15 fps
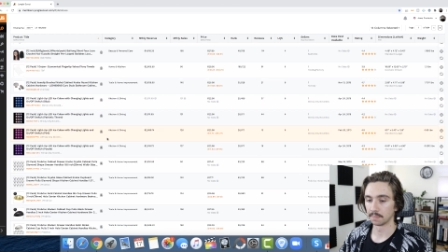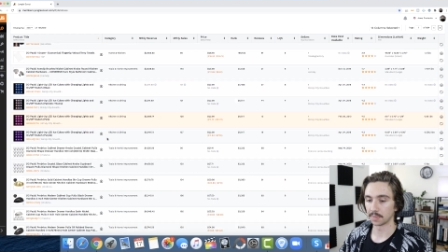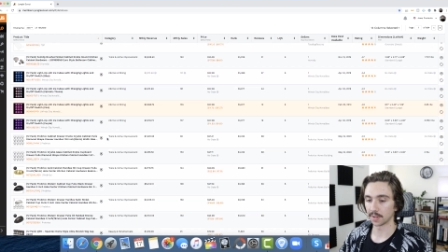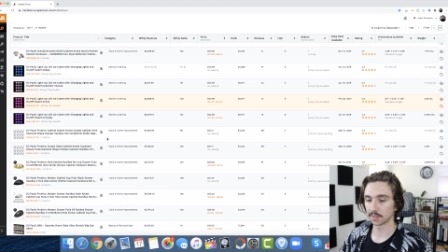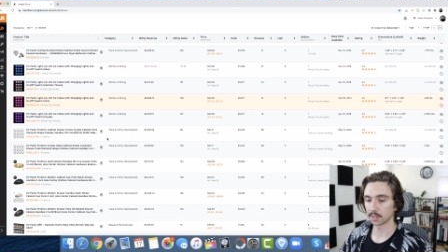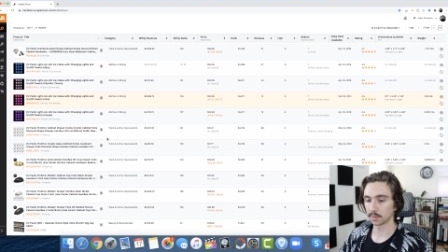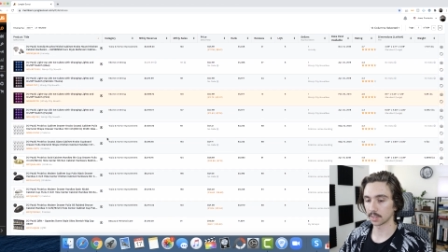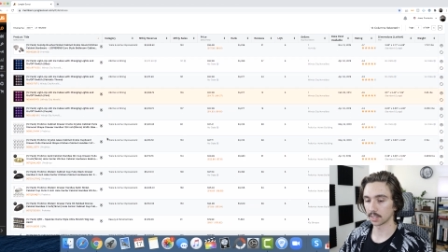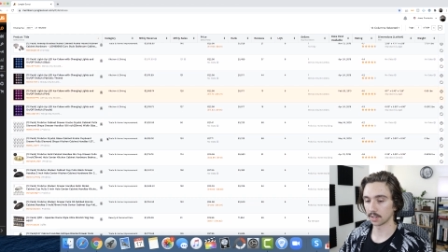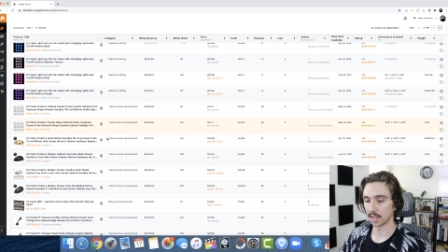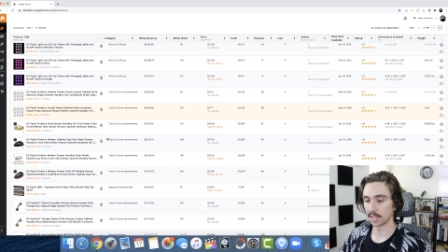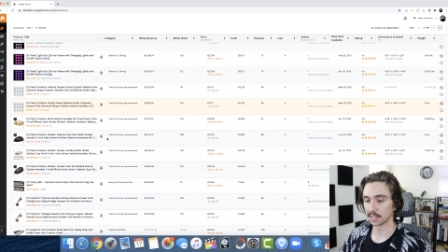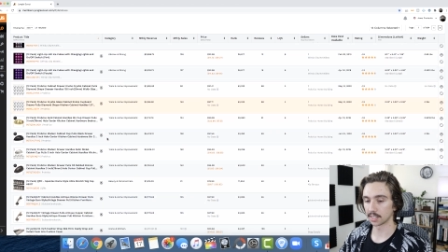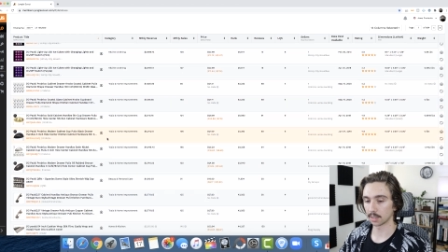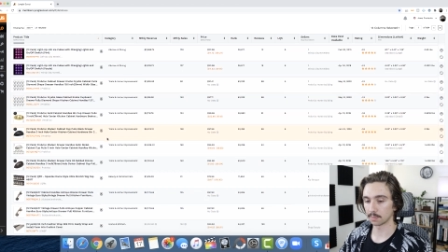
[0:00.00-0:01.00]
if something
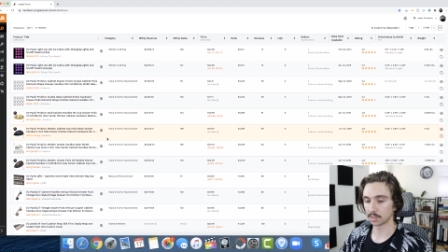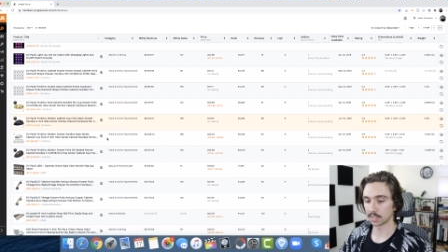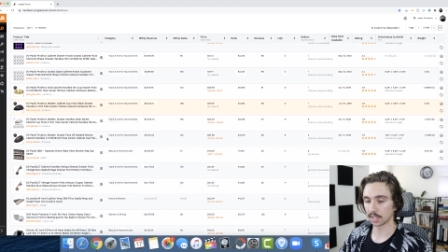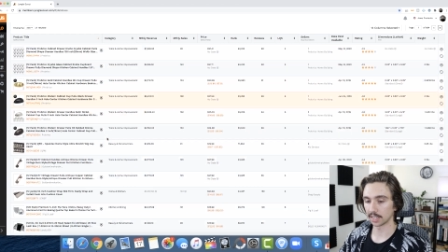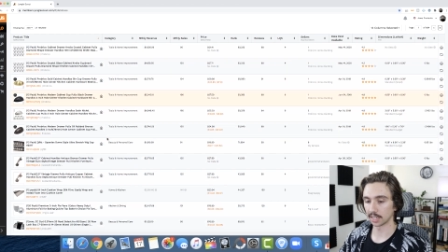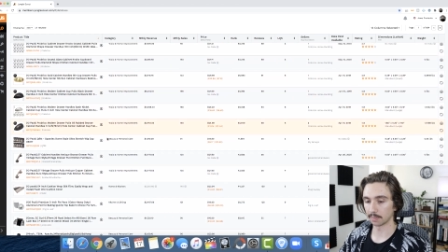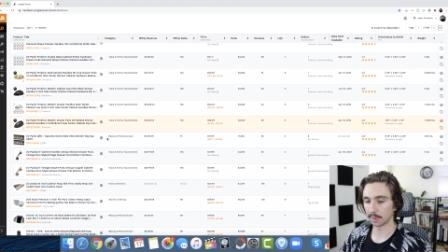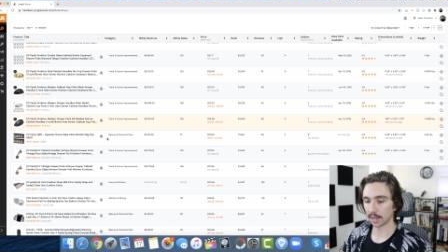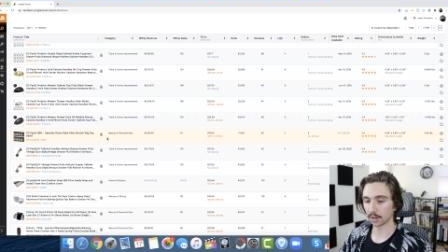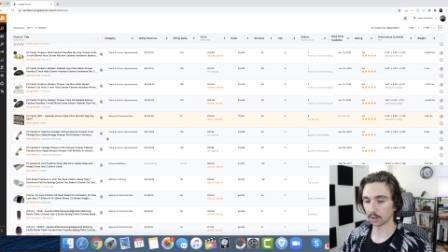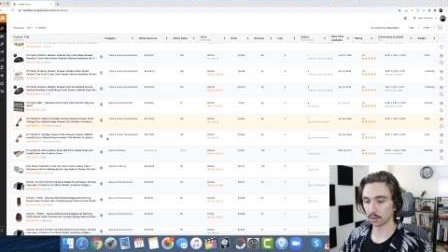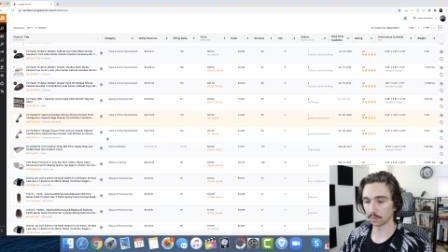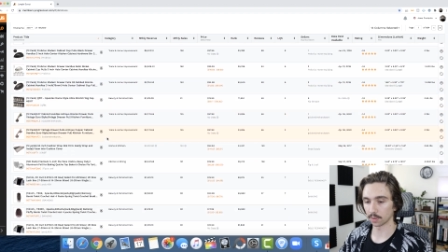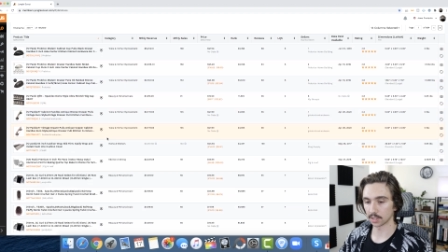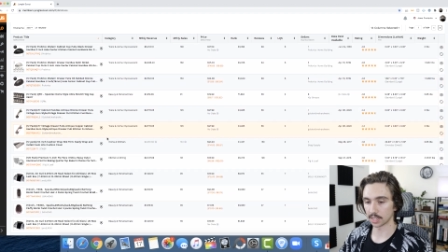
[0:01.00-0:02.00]
ends up selling better
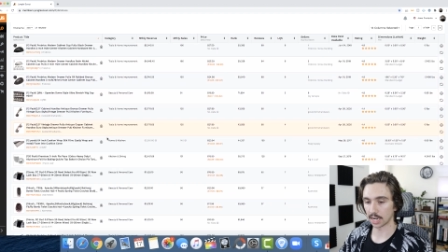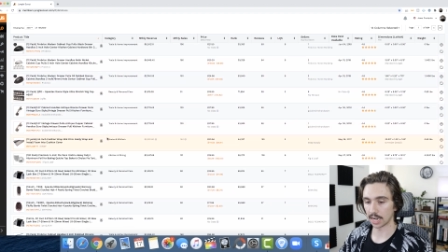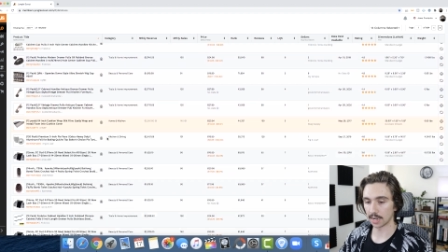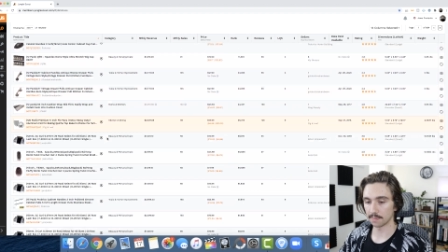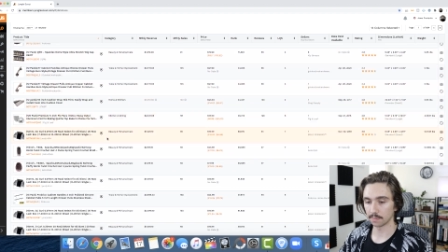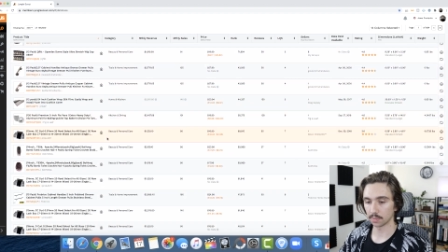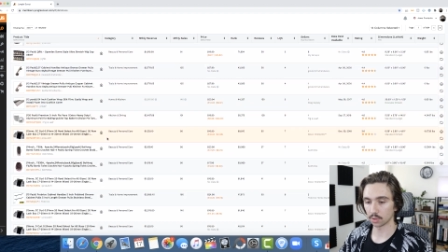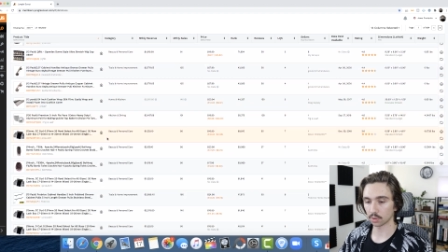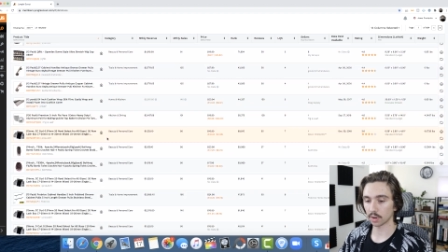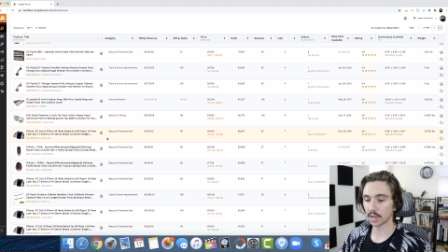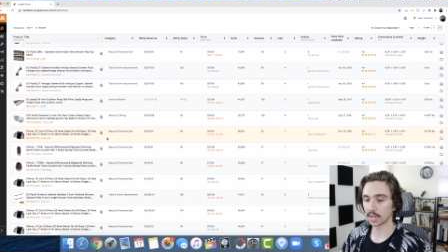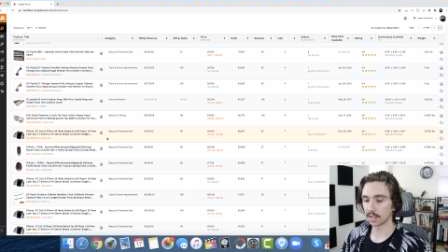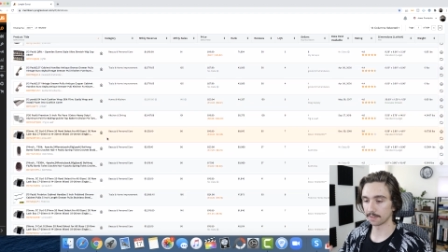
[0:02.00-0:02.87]
over time, great.